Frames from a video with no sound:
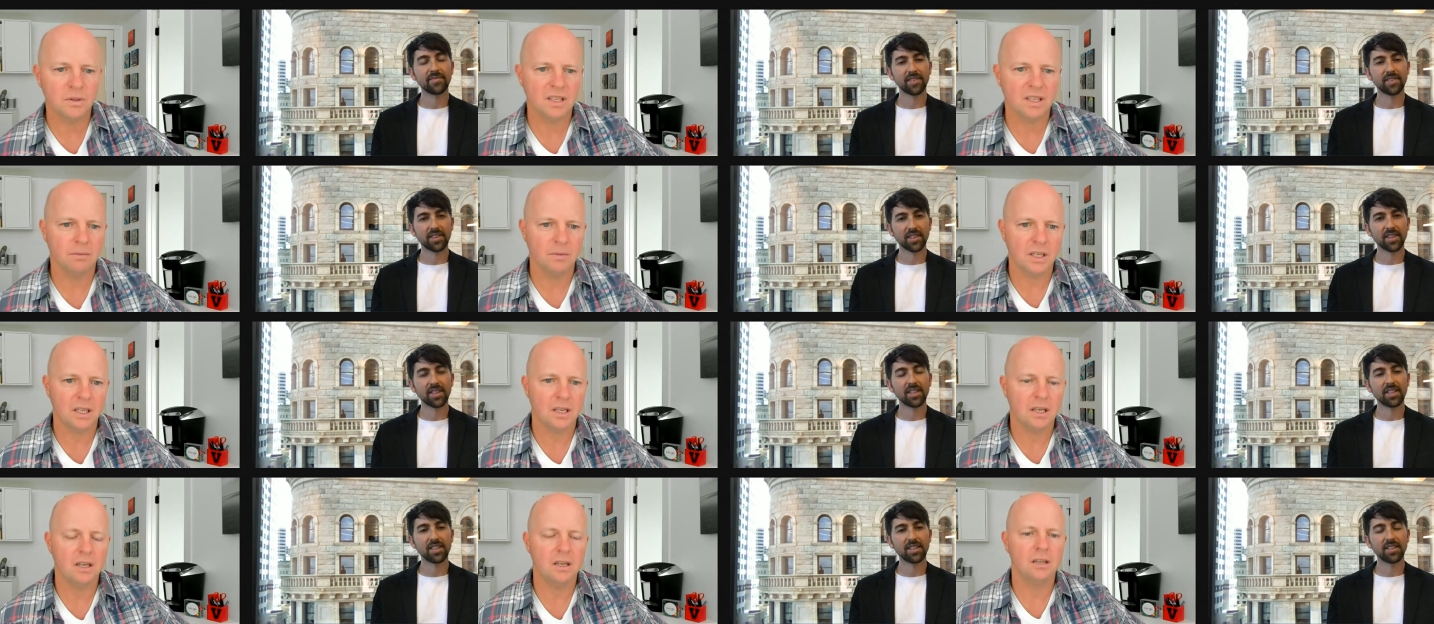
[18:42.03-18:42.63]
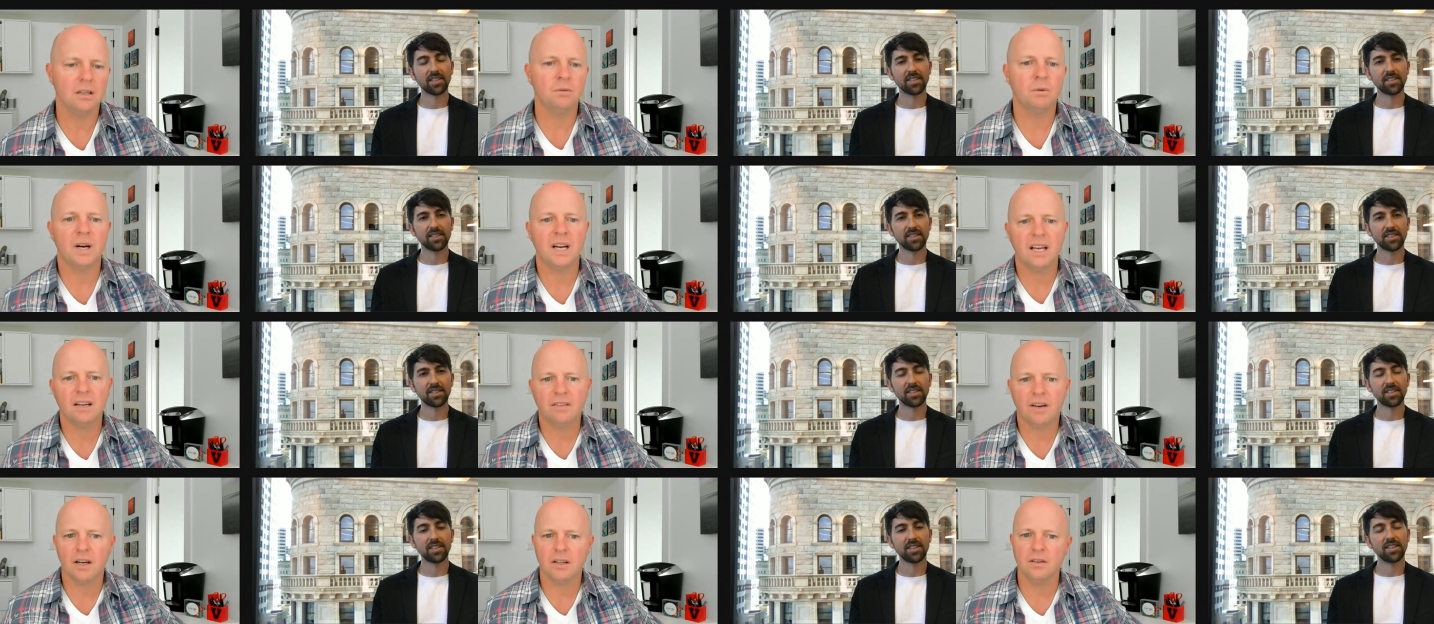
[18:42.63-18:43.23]
Speaker 1: out with something here? Why
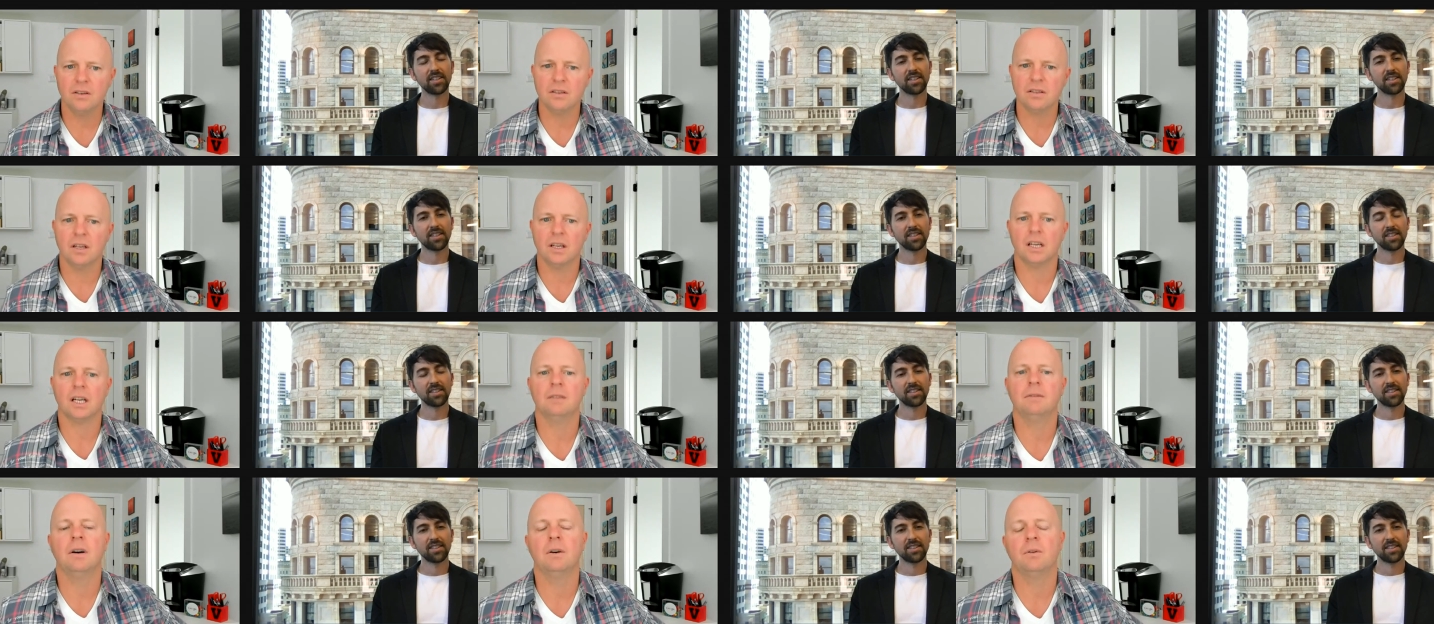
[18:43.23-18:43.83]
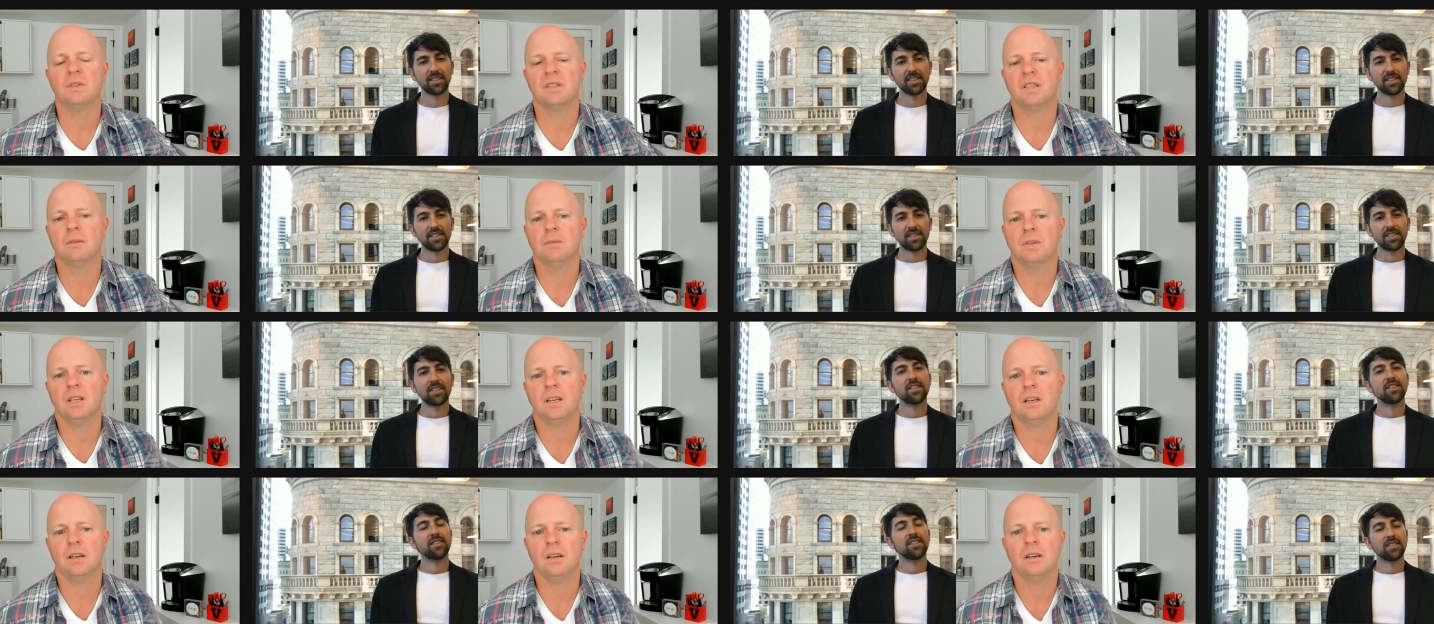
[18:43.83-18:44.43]
have others not come out with
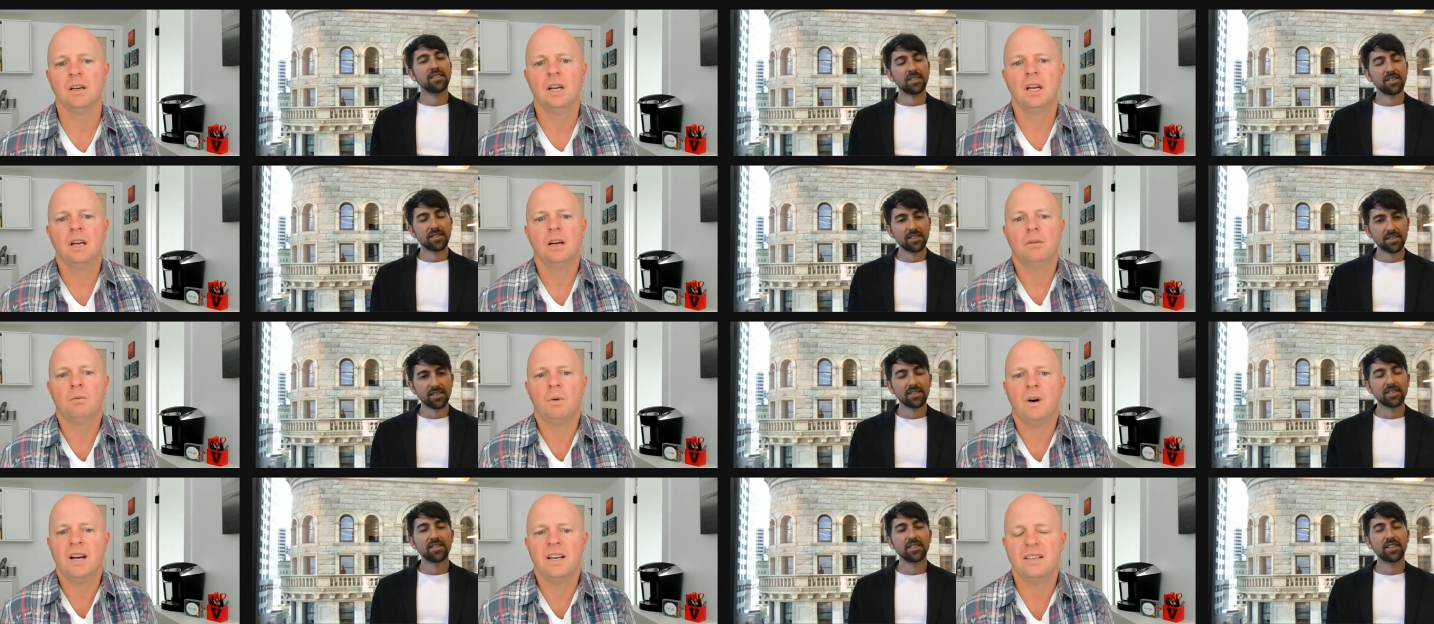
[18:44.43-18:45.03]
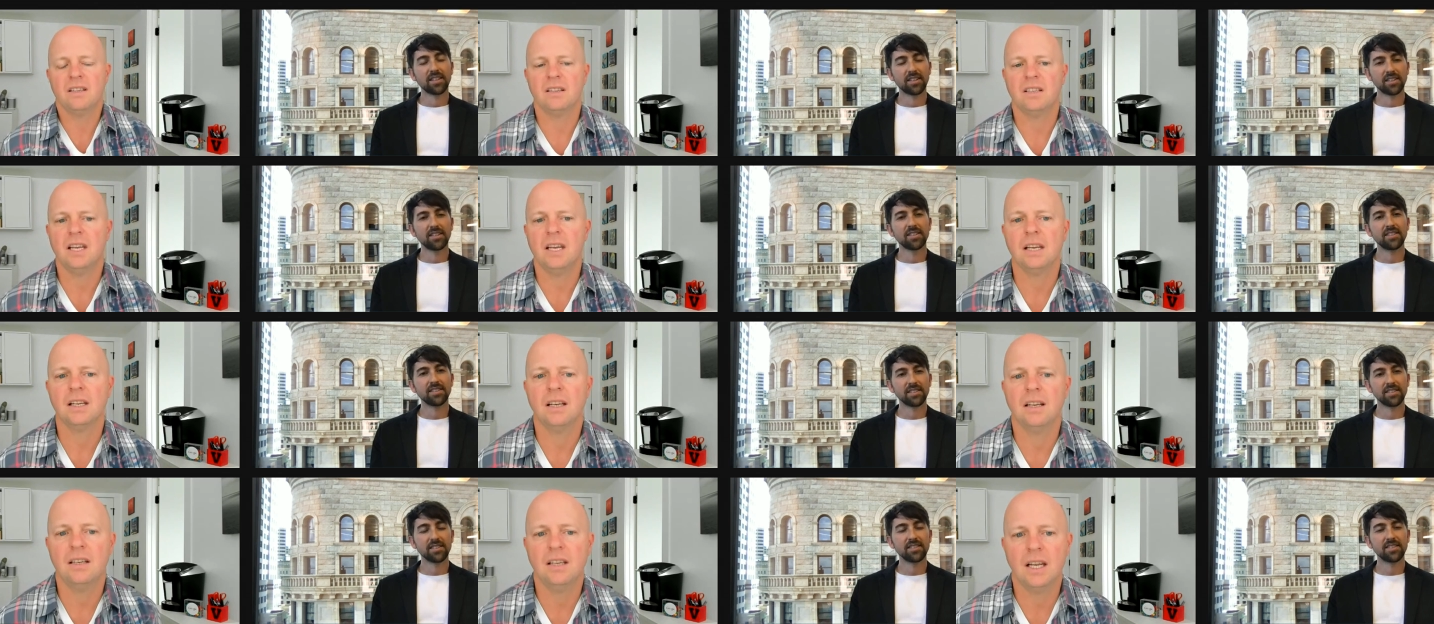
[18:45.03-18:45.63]
something here? Why has it
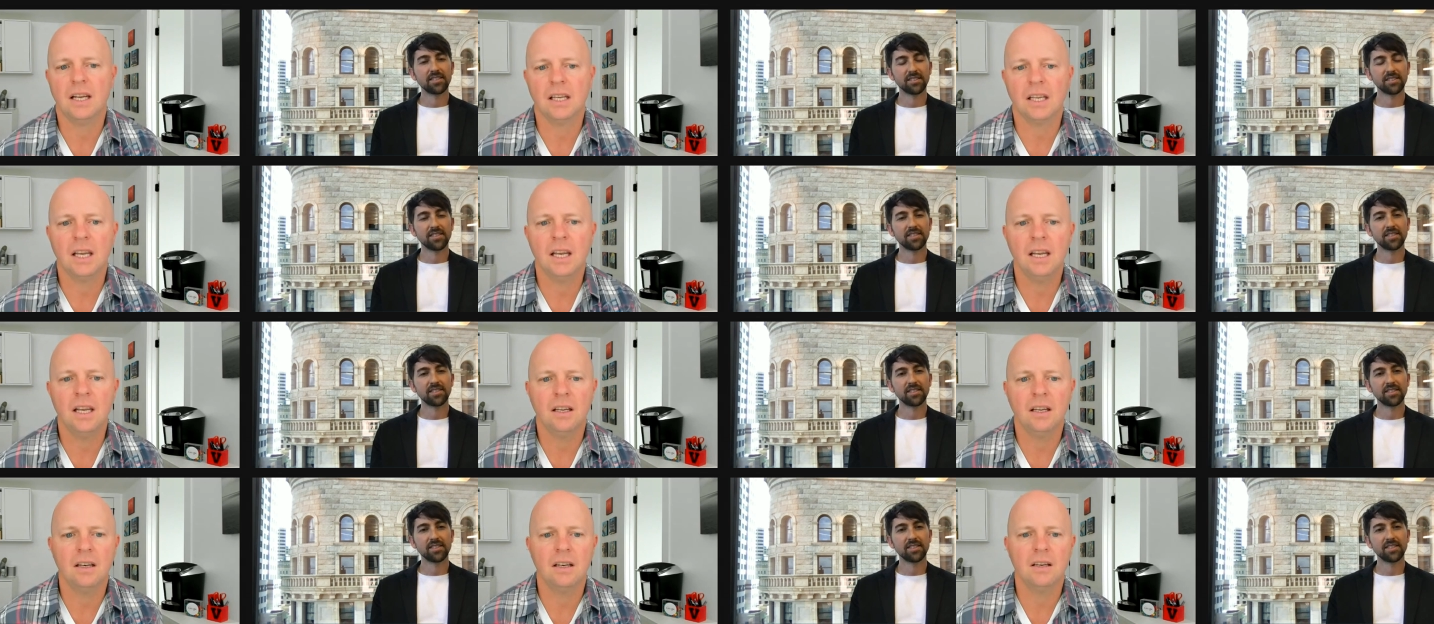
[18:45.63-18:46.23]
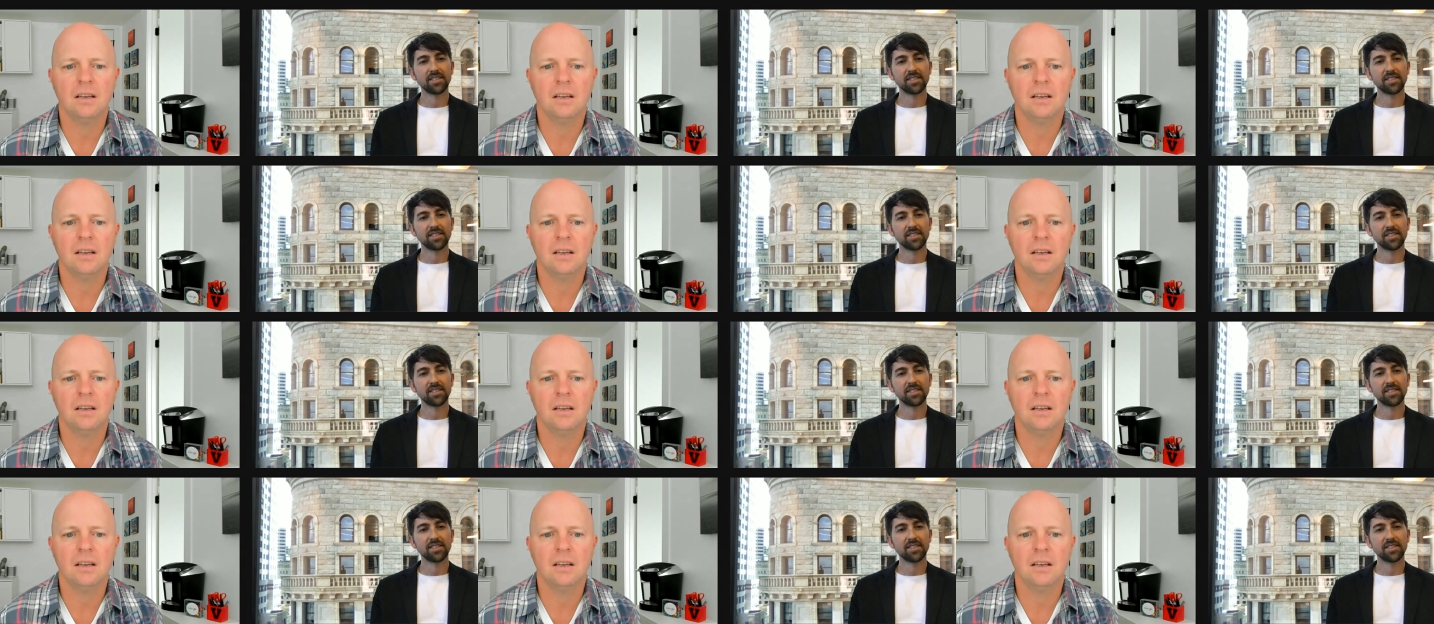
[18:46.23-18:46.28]
taken a decade?